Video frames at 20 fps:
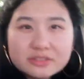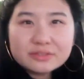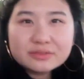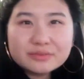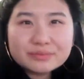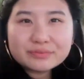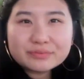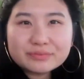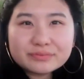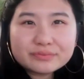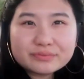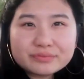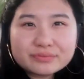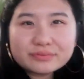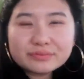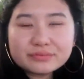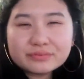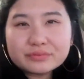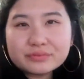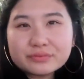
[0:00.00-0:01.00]

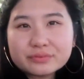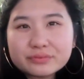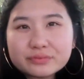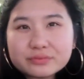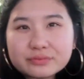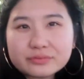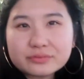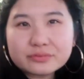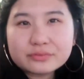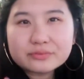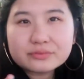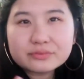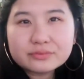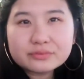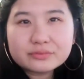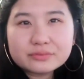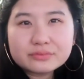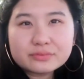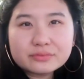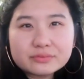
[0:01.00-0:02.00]

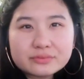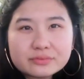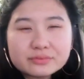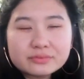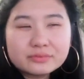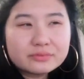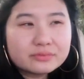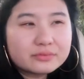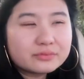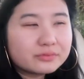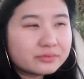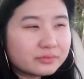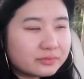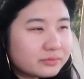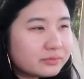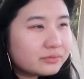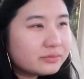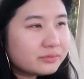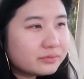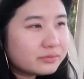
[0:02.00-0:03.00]

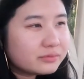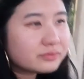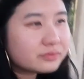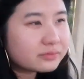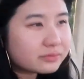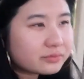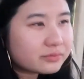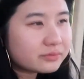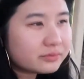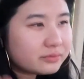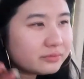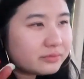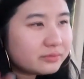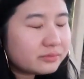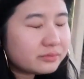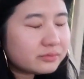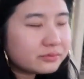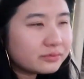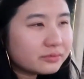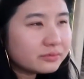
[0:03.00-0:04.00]

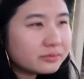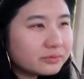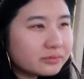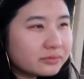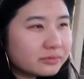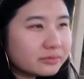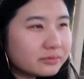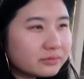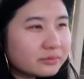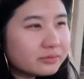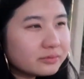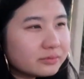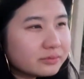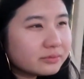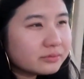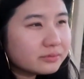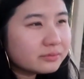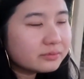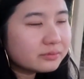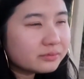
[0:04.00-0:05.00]

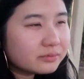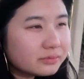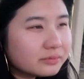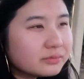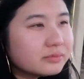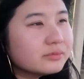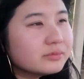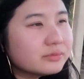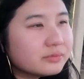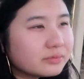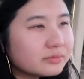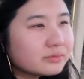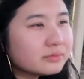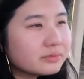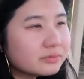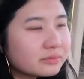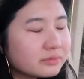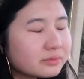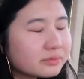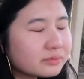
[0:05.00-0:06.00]

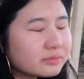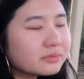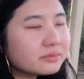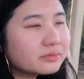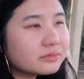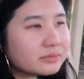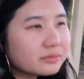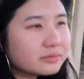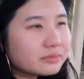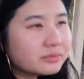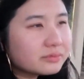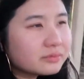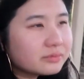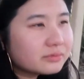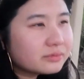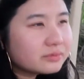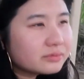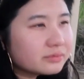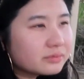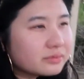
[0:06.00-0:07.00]

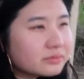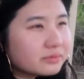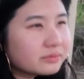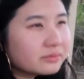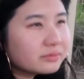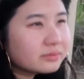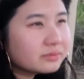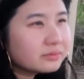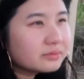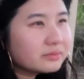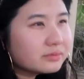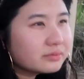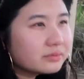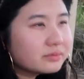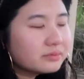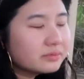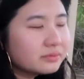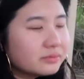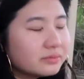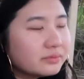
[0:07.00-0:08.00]
No words are spoken by the person on screen.